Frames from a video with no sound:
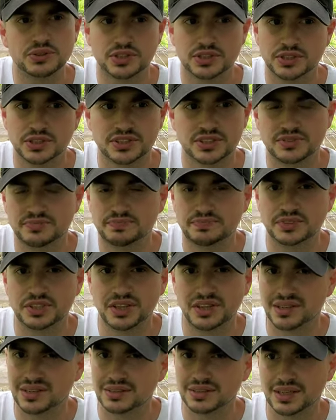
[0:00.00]
She was
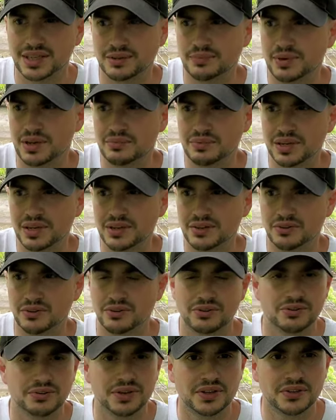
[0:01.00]
young, like maybe in her
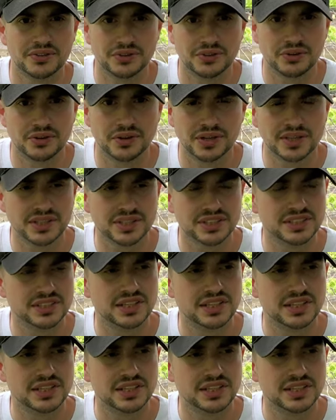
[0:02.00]
early 30s.